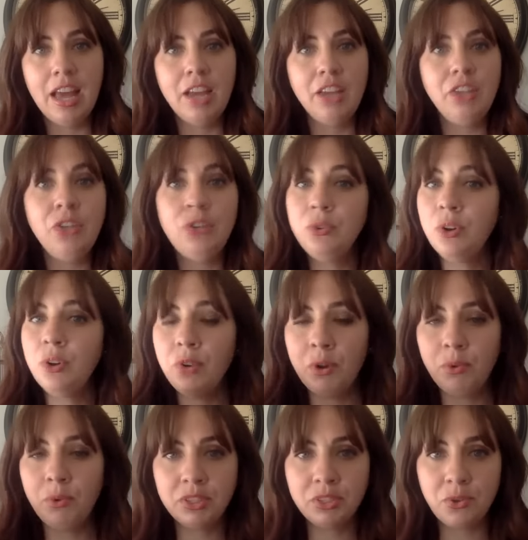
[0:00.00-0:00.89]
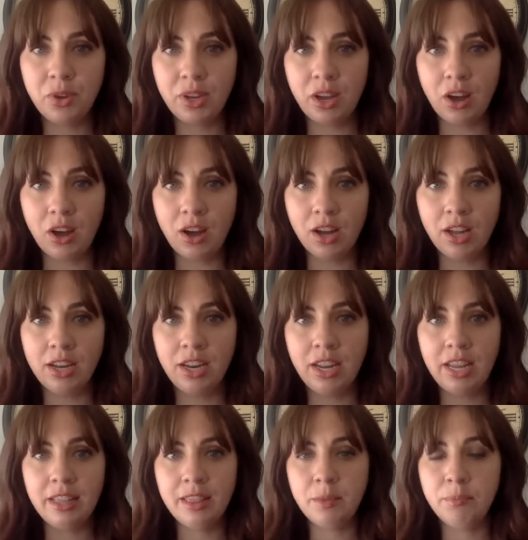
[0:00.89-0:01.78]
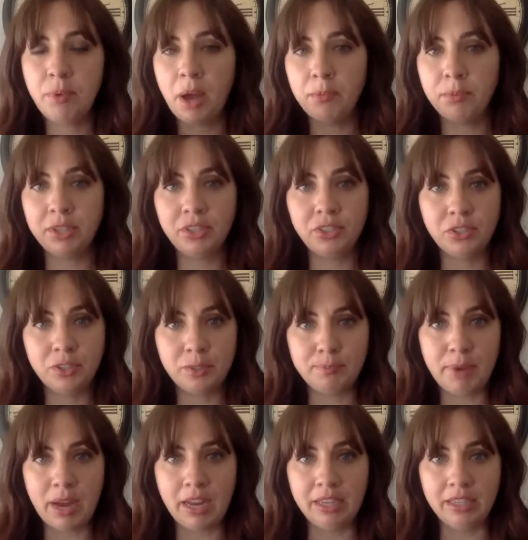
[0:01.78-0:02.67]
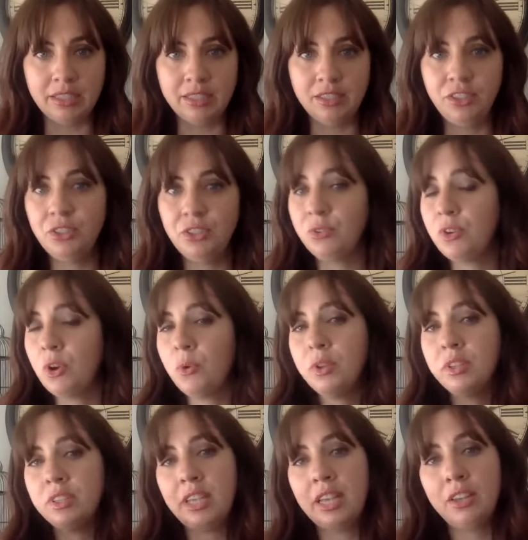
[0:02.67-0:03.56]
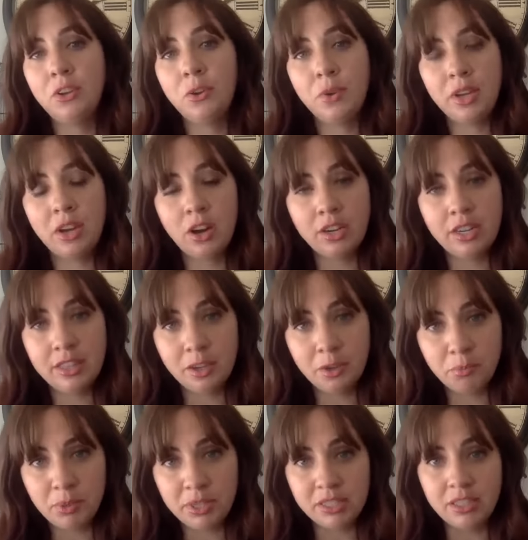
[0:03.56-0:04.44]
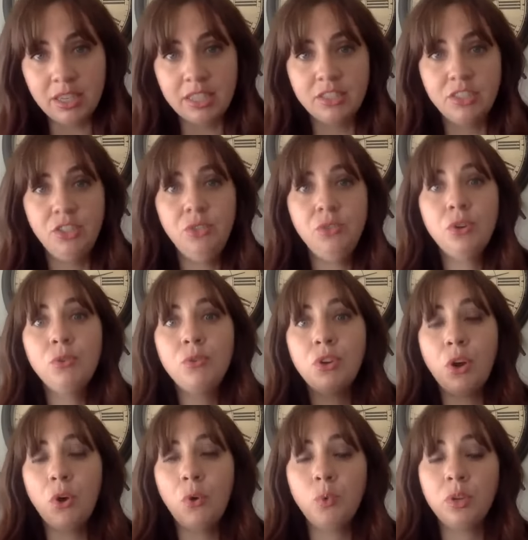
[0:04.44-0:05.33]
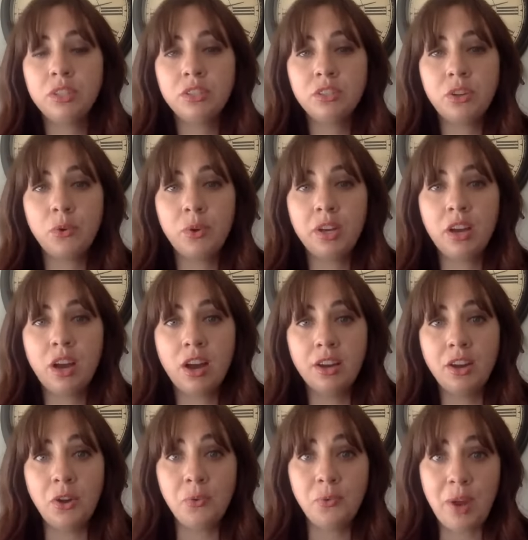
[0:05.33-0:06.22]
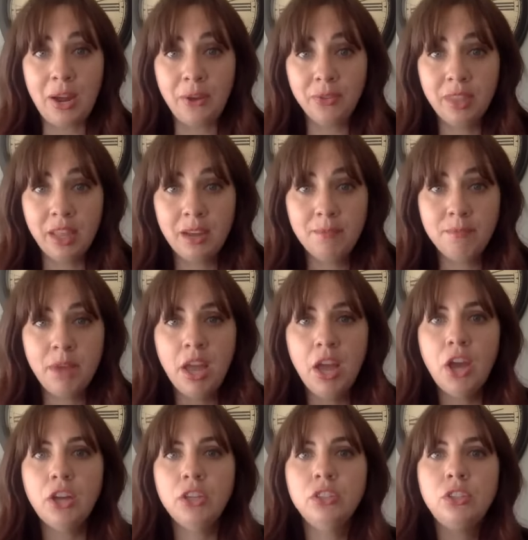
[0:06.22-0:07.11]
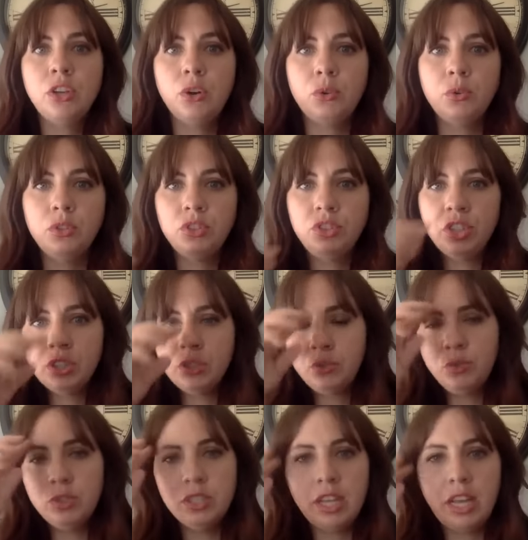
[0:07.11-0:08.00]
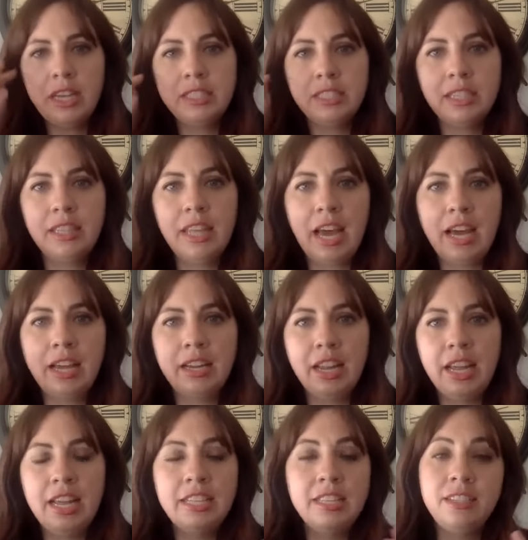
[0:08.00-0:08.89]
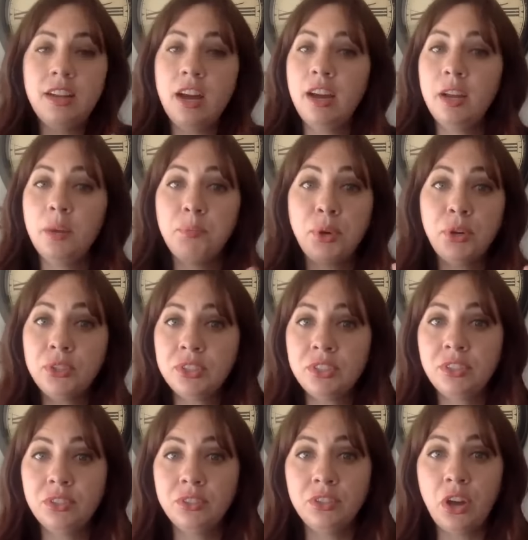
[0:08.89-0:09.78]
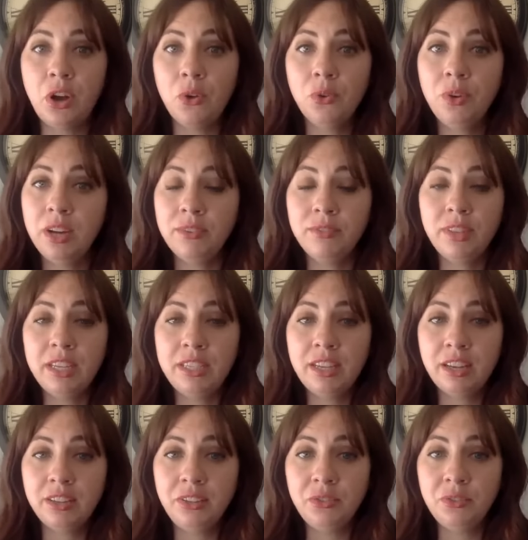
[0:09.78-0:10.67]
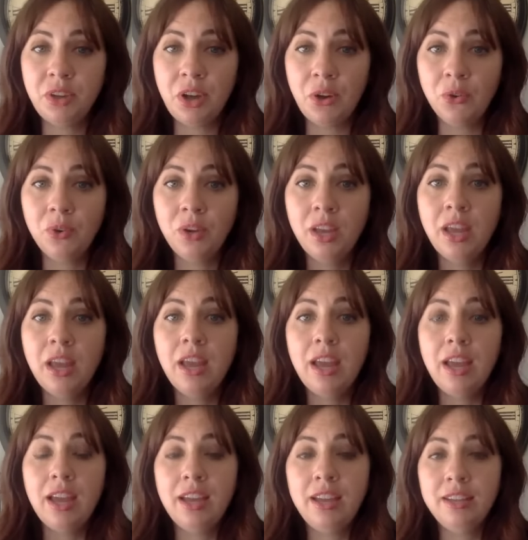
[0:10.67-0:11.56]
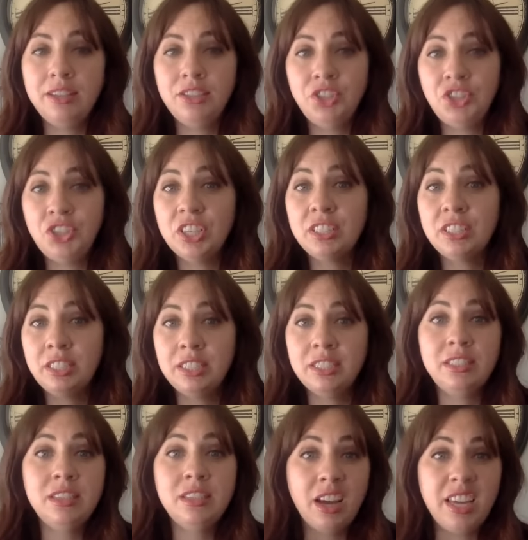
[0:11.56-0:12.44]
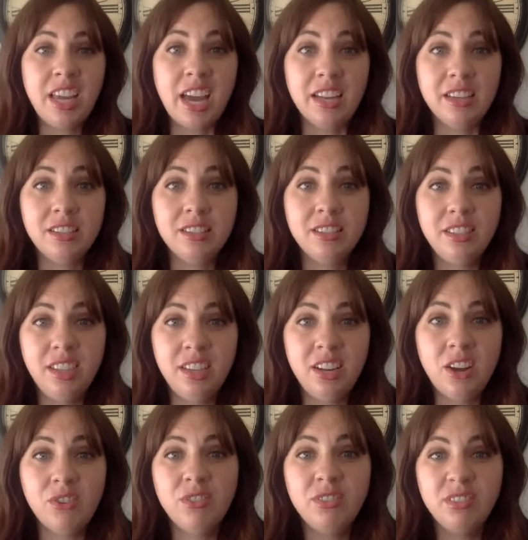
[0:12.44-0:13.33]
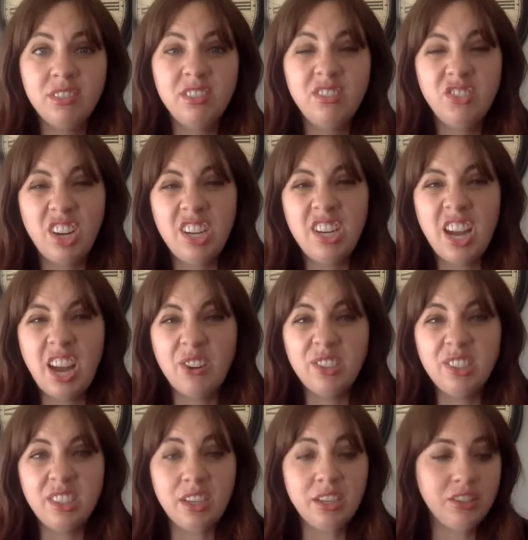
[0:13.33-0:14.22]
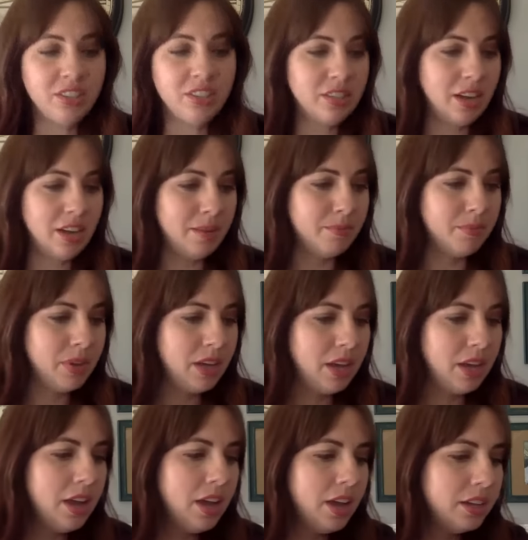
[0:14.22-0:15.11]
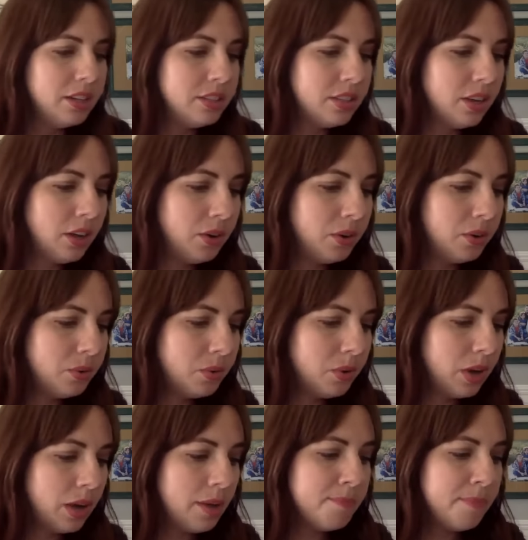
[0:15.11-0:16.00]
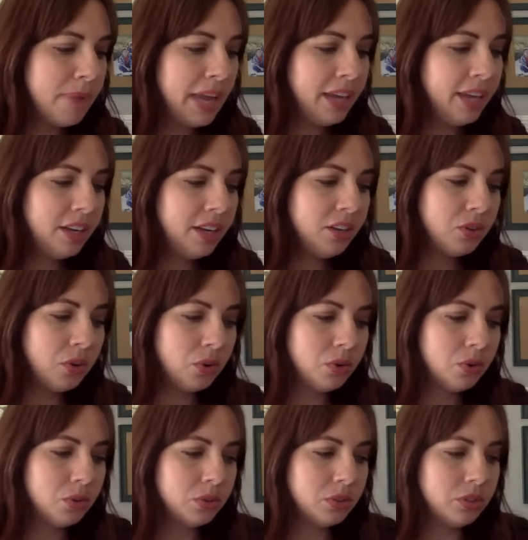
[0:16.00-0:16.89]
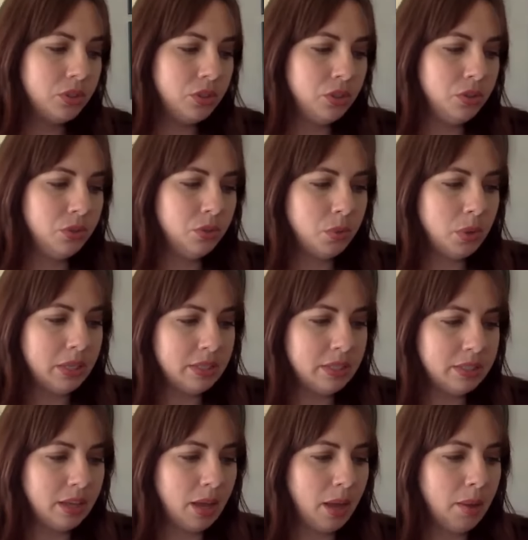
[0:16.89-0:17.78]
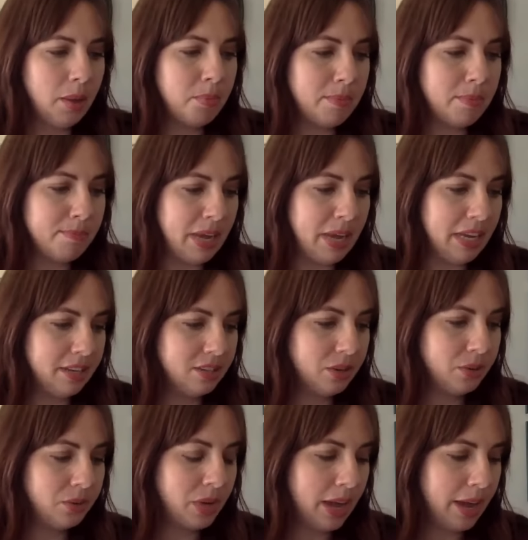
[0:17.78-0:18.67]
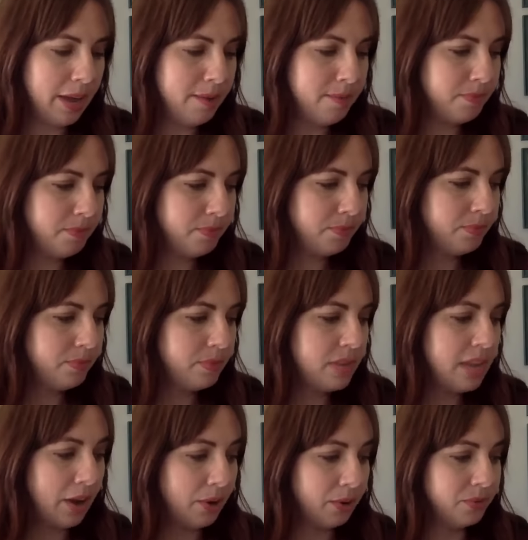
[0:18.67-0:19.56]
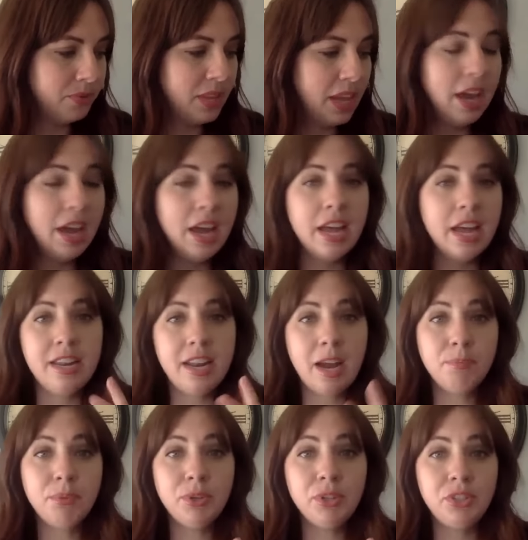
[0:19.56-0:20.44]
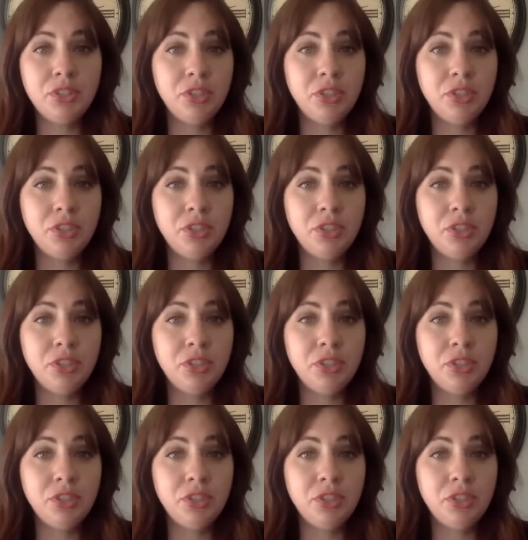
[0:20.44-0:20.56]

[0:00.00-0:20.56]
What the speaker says: you don't know what's going on in the publisher's mind. You don't know what's going on in their business. You don't know what's going on around them. So just realize that it's not a personal no if they tell you no. It just is not yet. You know, right now isn't a good time. So make it a goal to submit, okay? Now, number